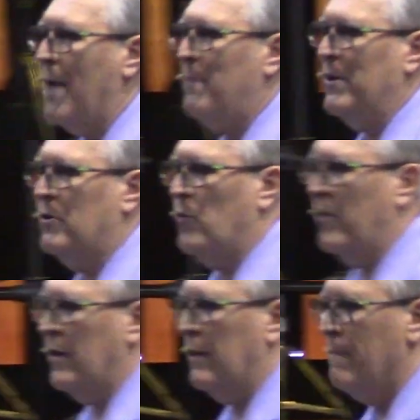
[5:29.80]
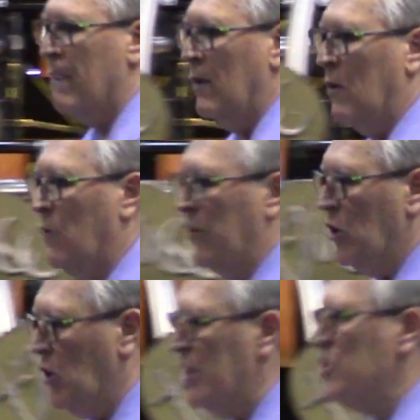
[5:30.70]
happened with the, with
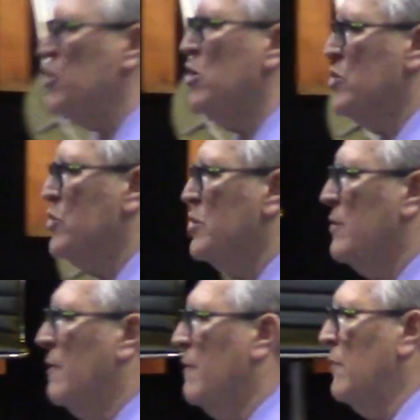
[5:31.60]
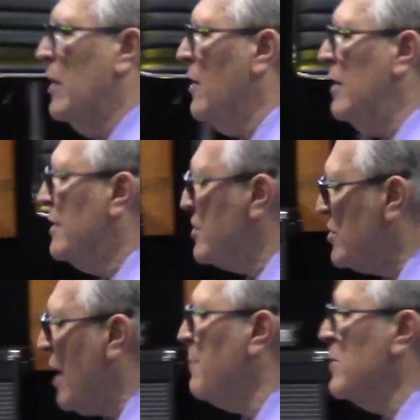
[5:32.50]
the early church, the early
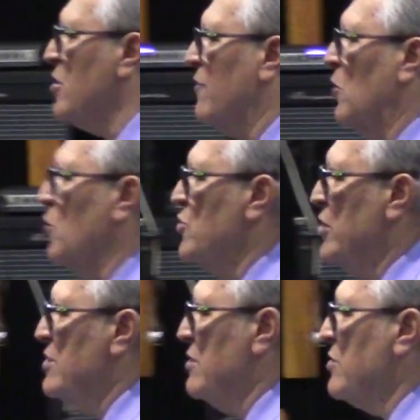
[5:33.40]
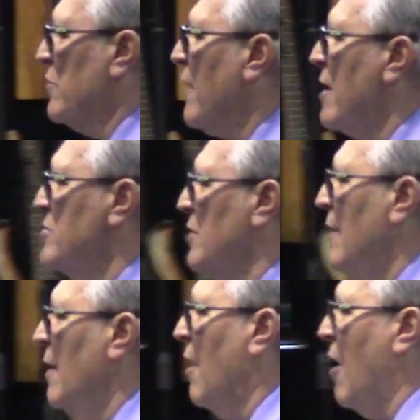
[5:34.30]
disciples of the Lord Jesus Christ
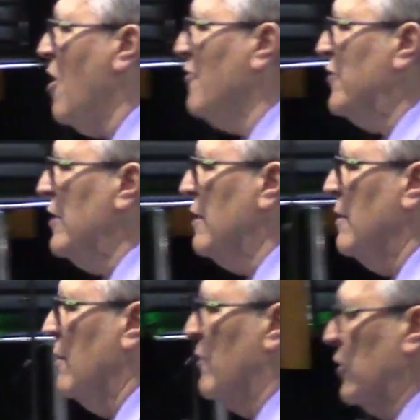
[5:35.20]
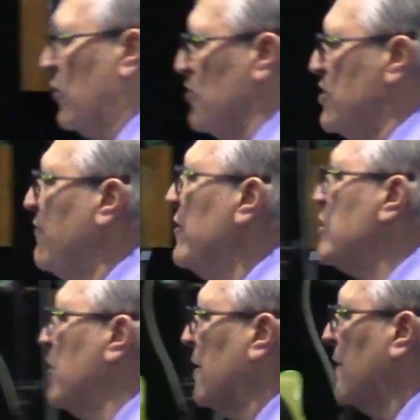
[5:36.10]
after the
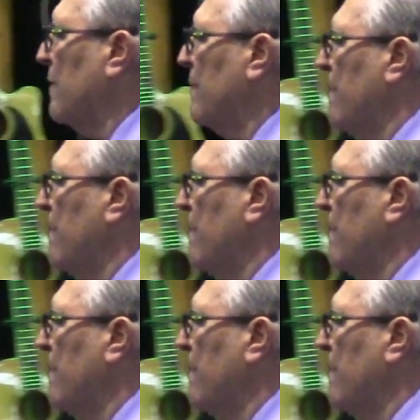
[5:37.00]
crucifixion.